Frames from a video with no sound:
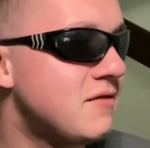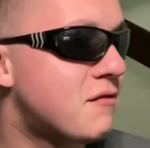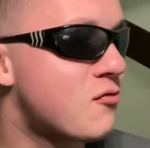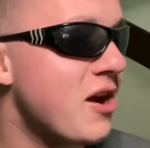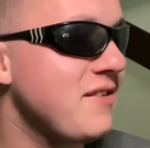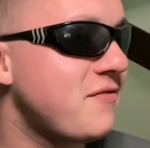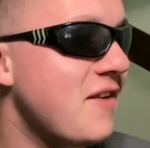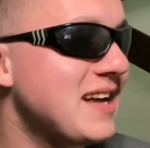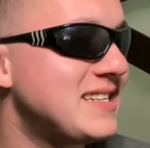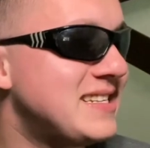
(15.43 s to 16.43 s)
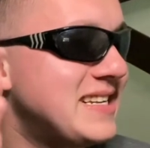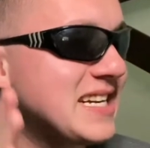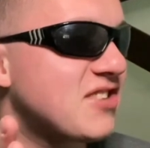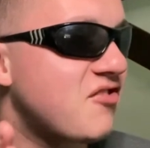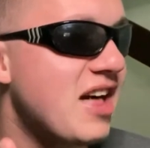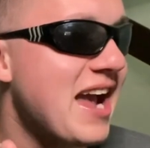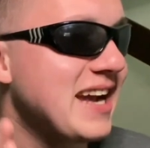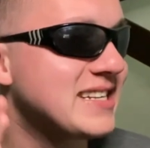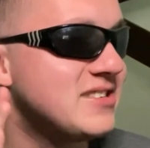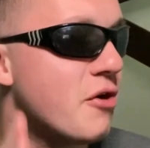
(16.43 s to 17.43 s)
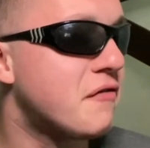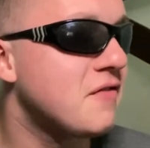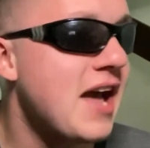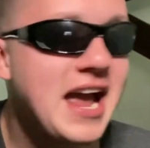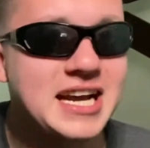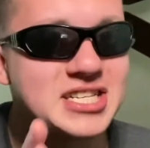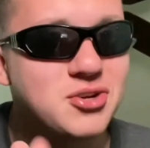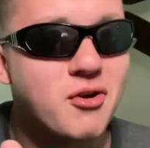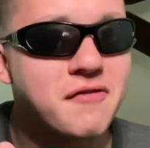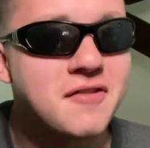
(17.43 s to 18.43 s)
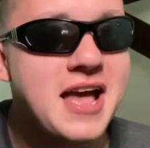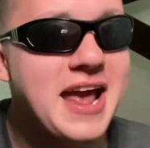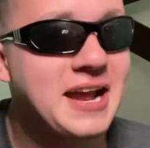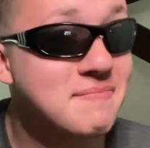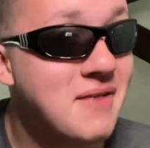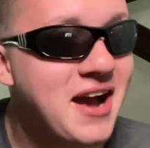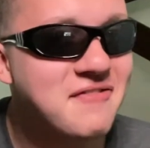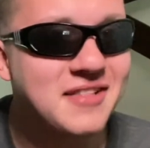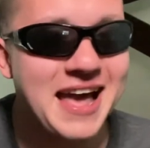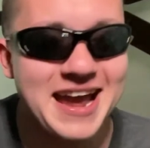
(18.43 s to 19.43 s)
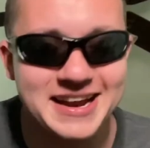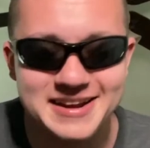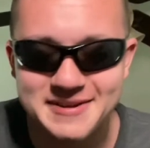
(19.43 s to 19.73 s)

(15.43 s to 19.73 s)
Fright Fest, Six Flags, No Flags, your flag, my flag.